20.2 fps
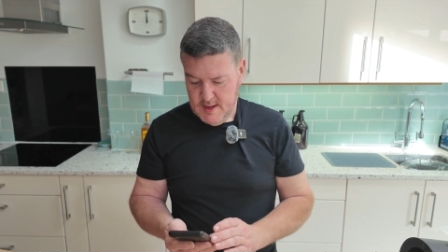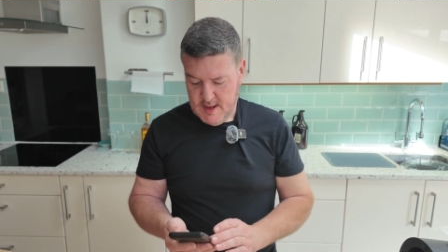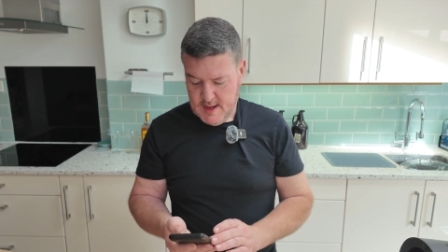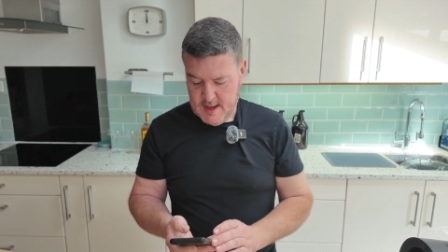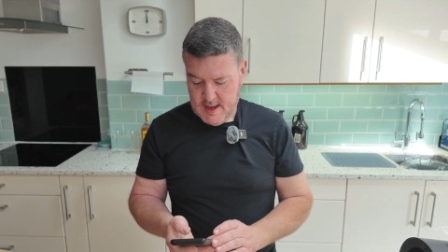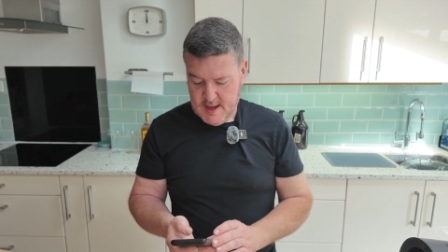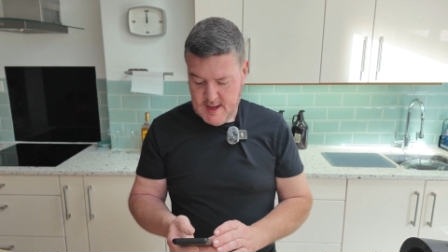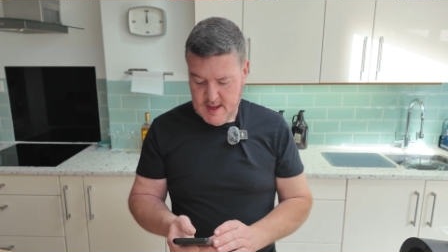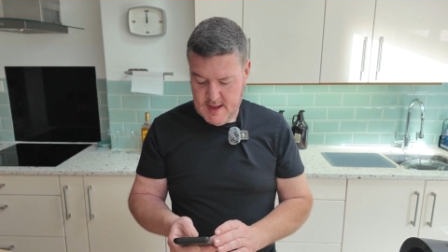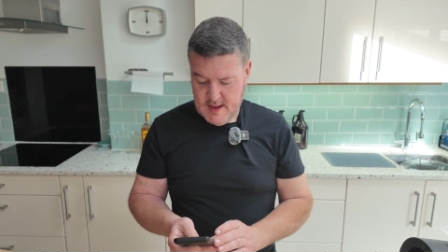
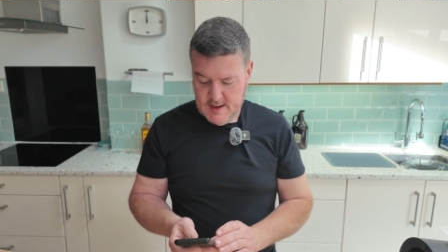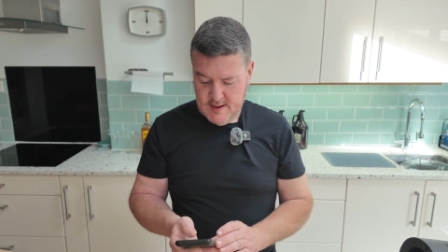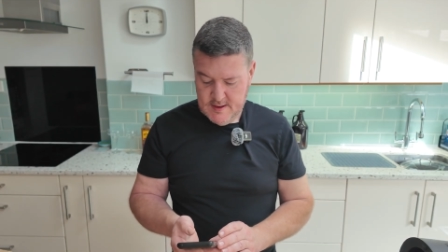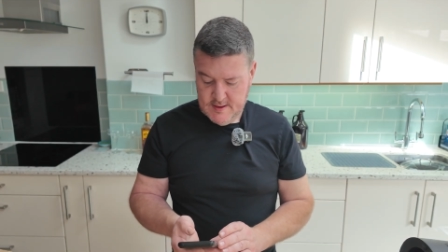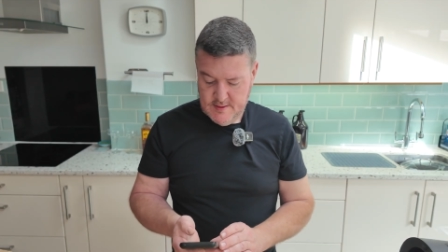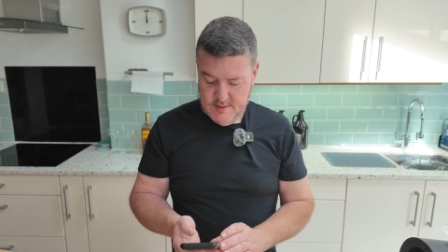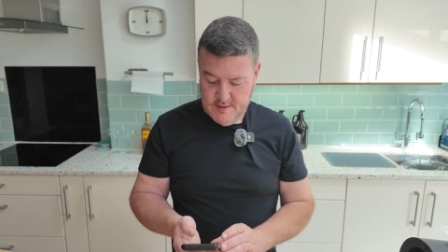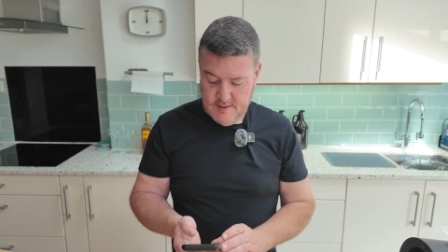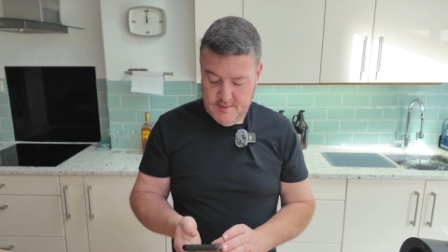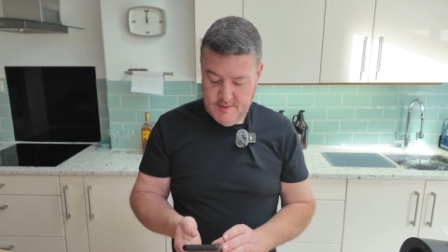And
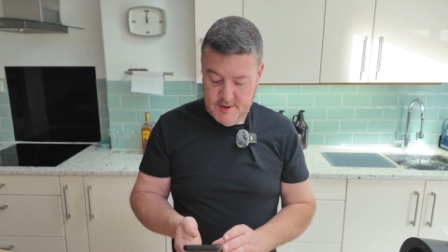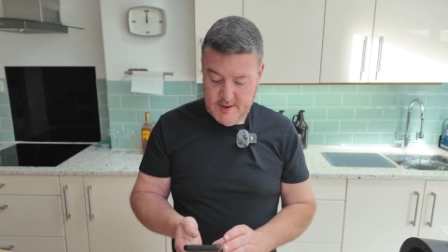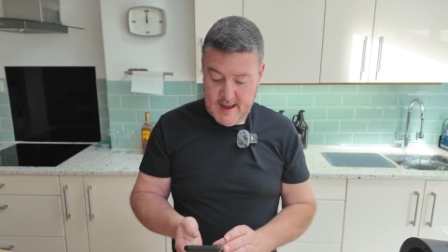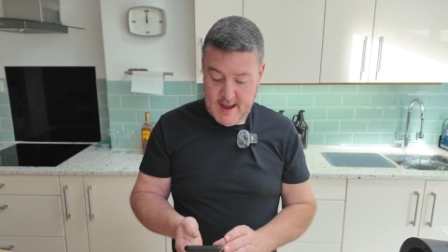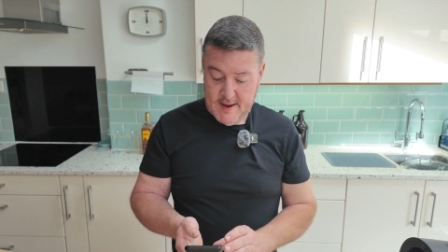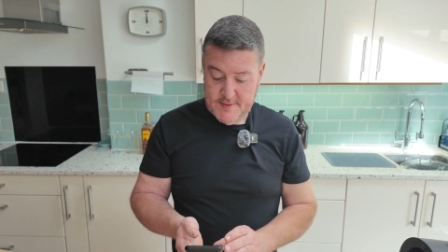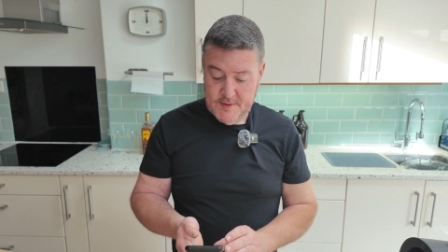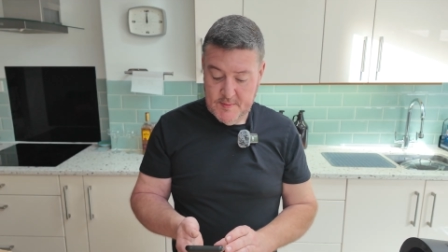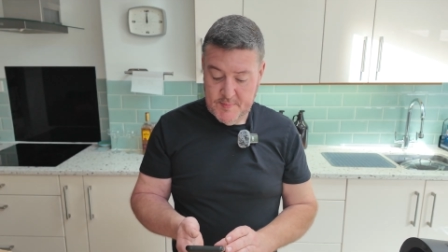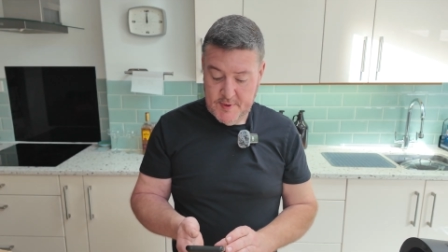I'm going to
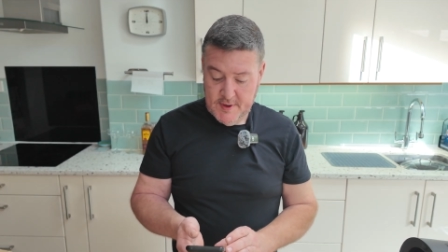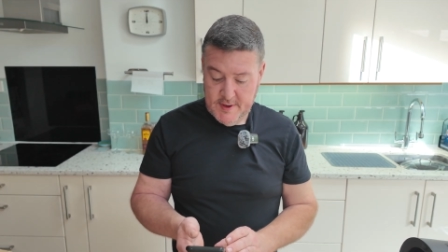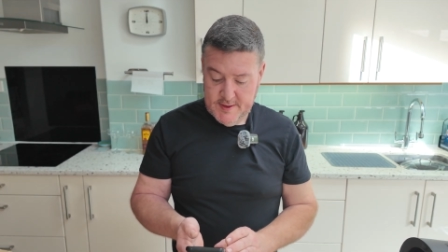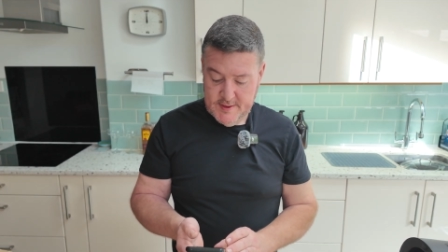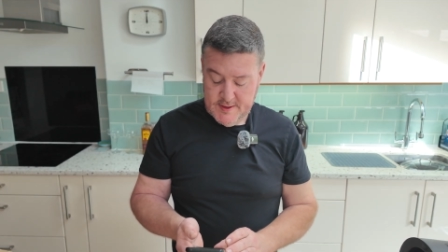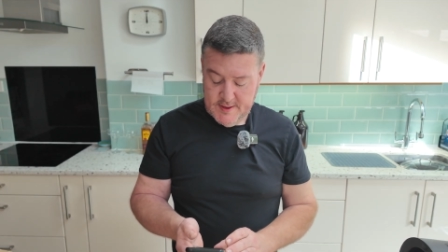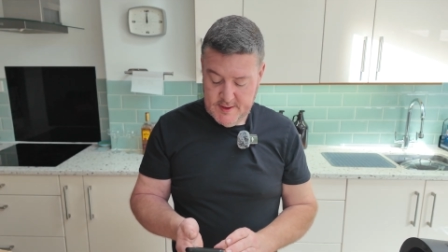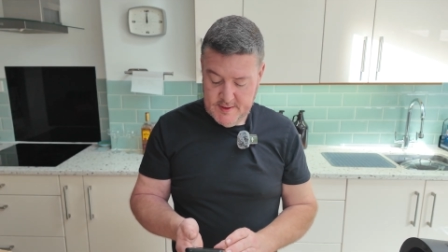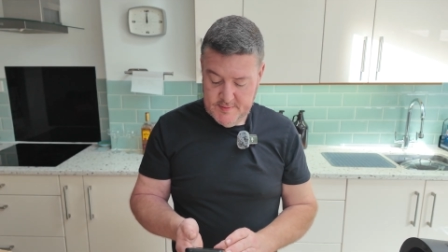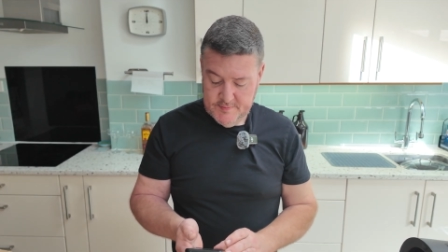add the
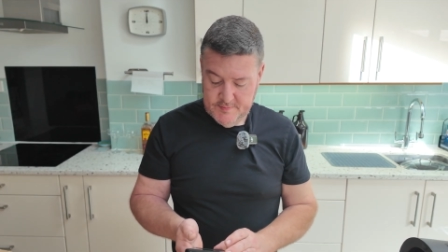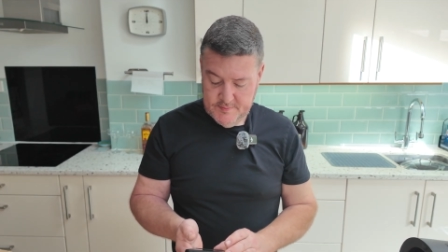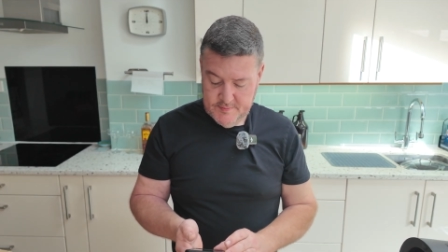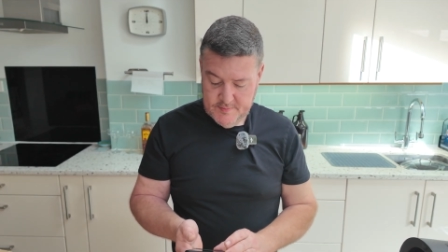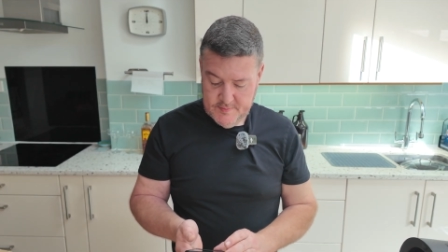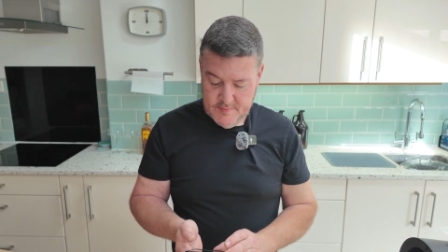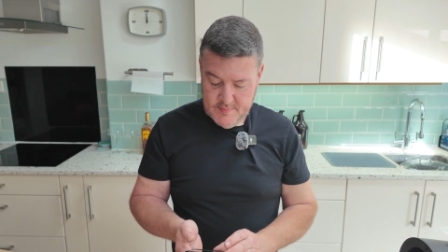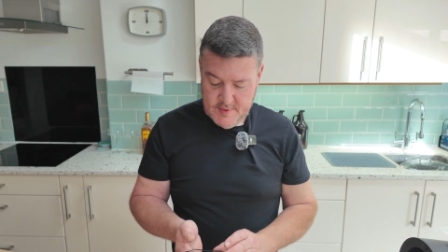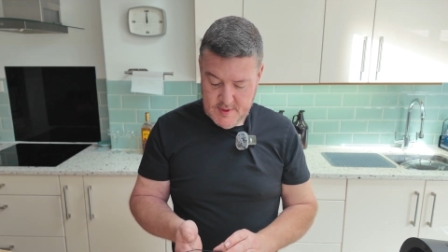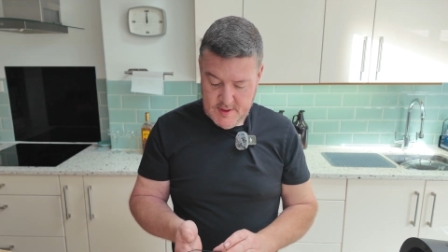pinter.
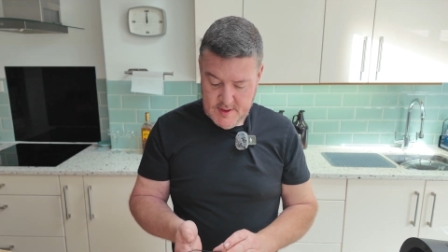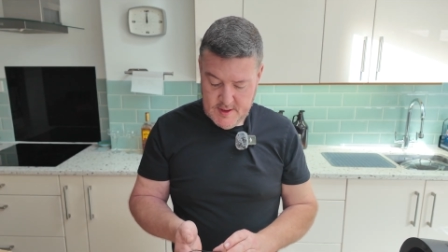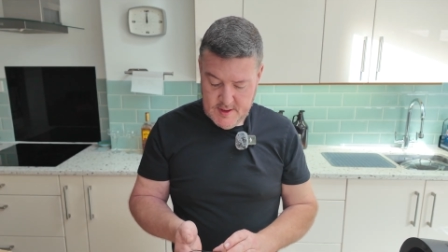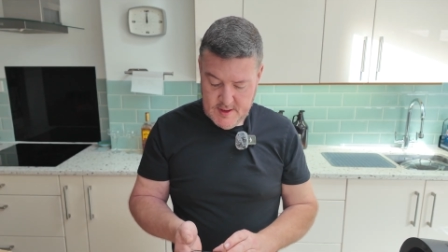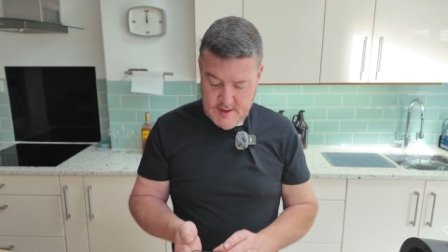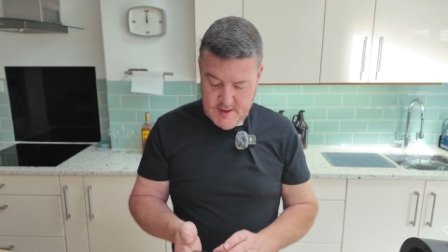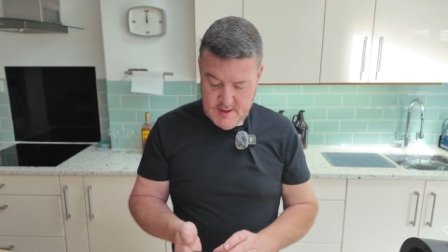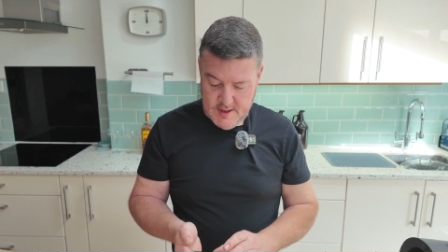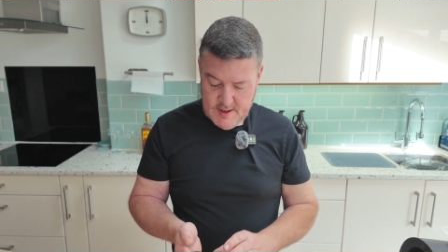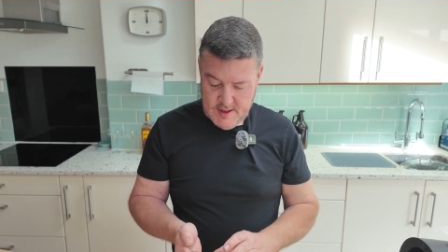
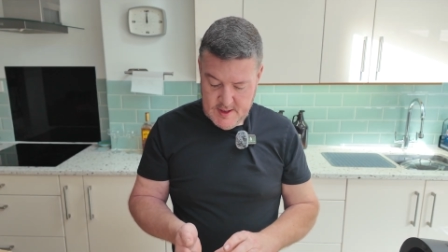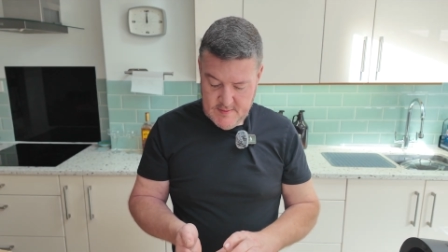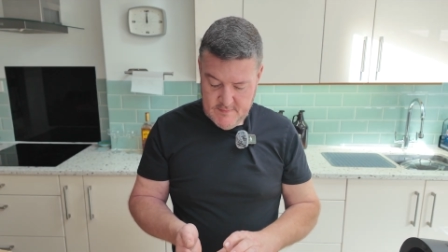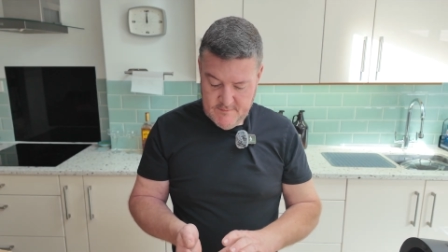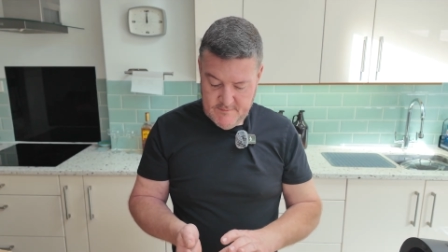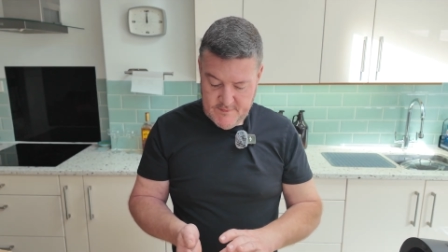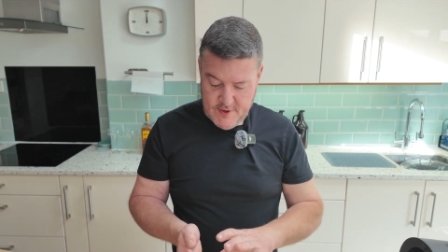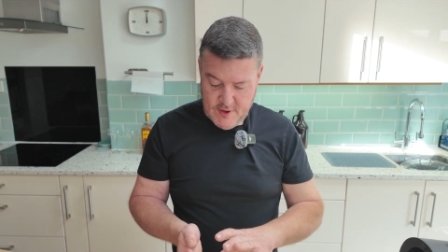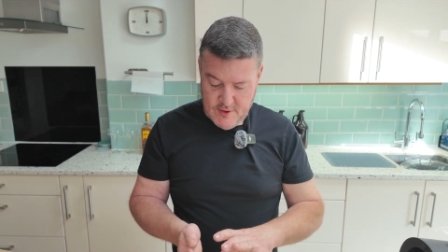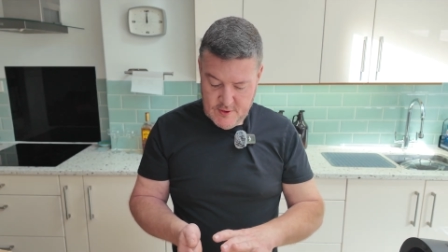
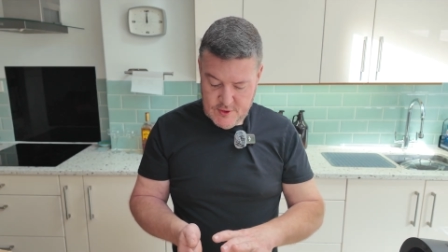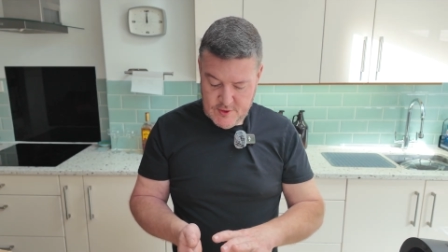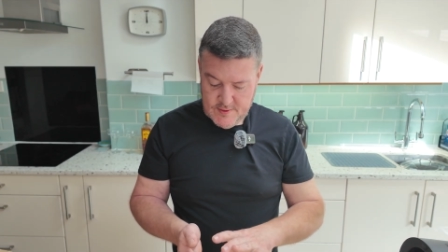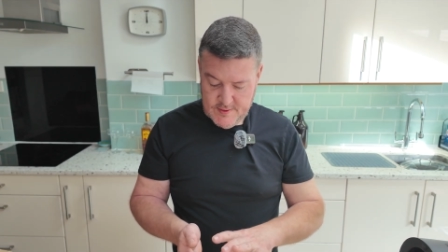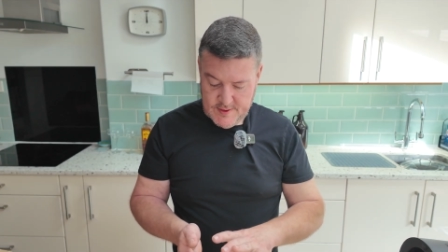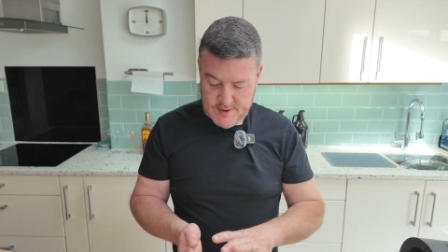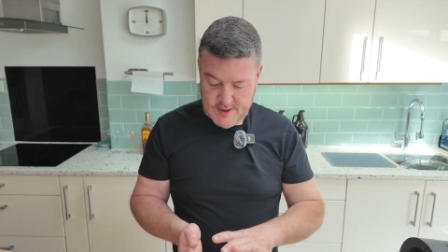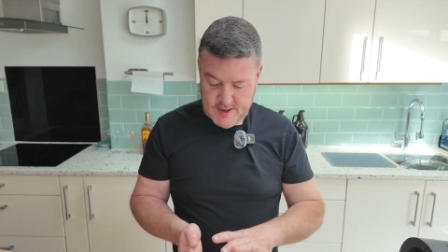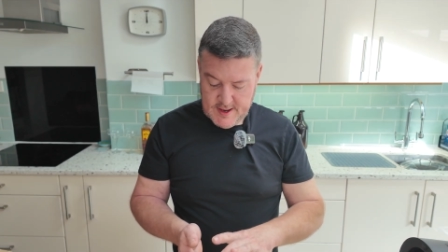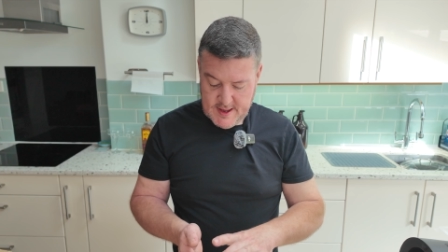Version
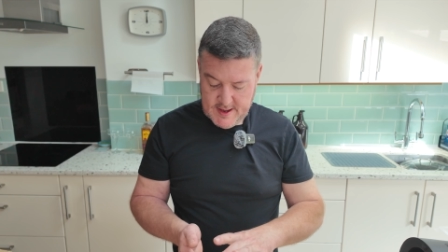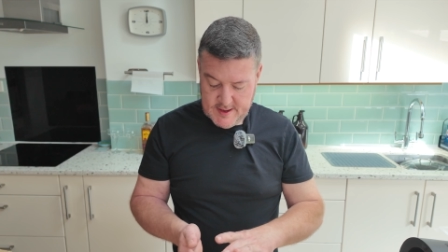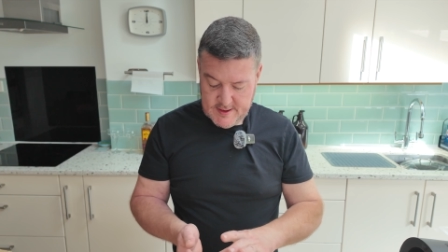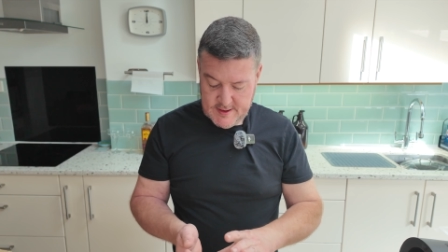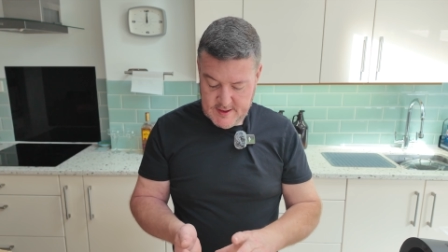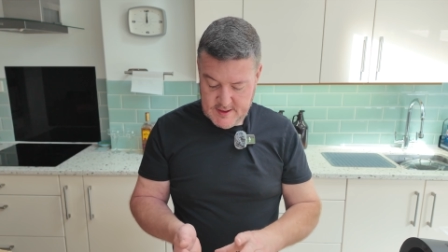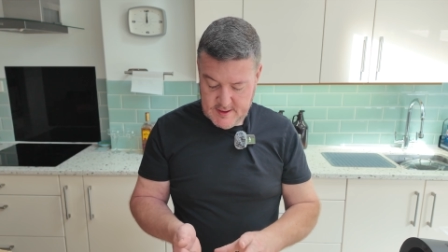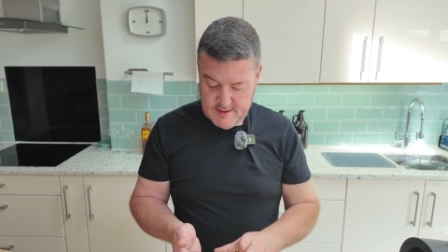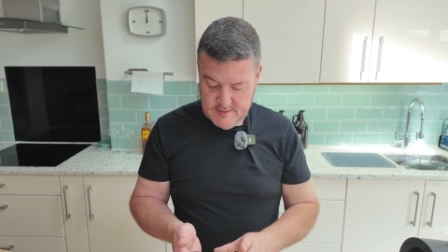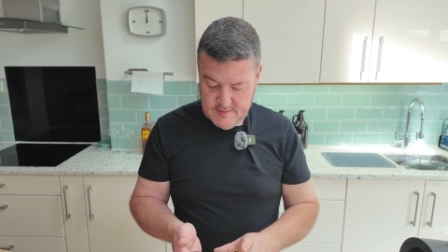
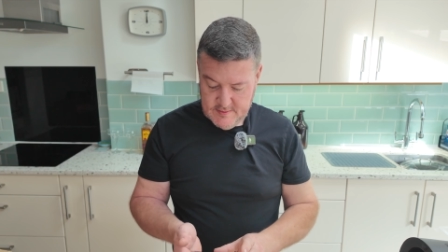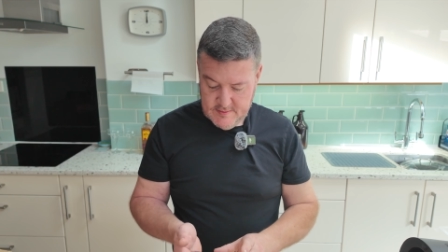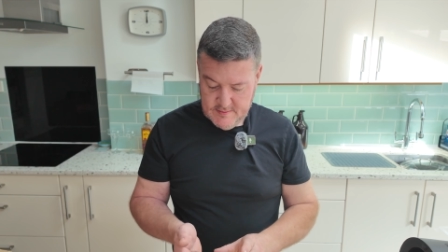selector.